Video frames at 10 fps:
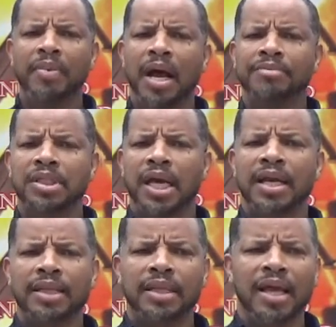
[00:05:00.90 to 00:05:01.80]
but I'm saying
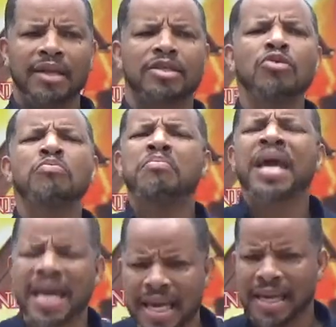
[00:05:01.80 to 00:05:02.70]
that, that to
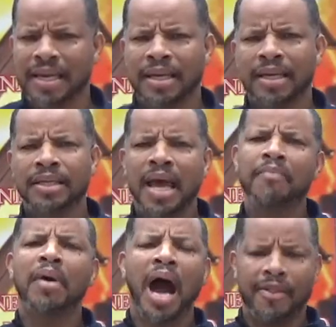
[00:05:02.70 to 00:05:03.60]
me,
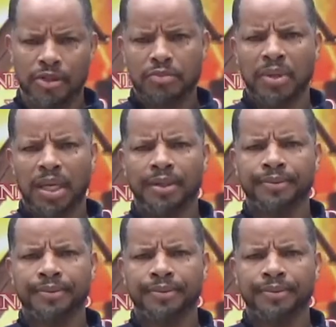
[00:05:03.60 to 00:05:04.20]
that bothers me.